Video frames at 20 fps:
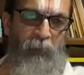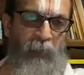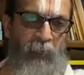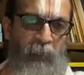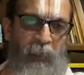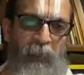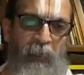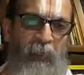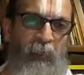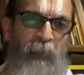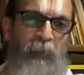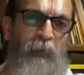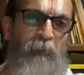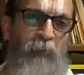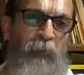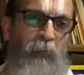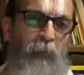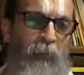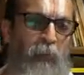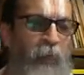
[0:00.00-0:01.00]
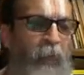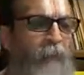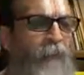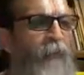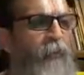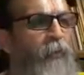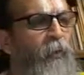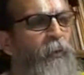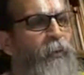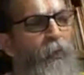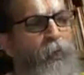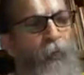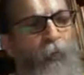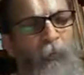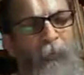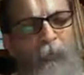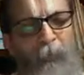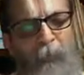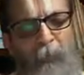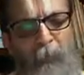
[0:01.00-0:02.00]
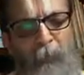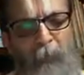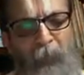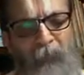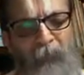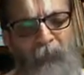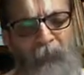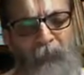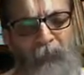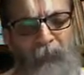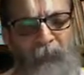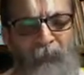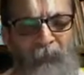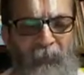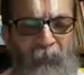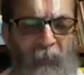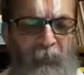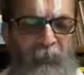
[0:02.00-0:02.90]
that enlightenment, I will not quote from the passages in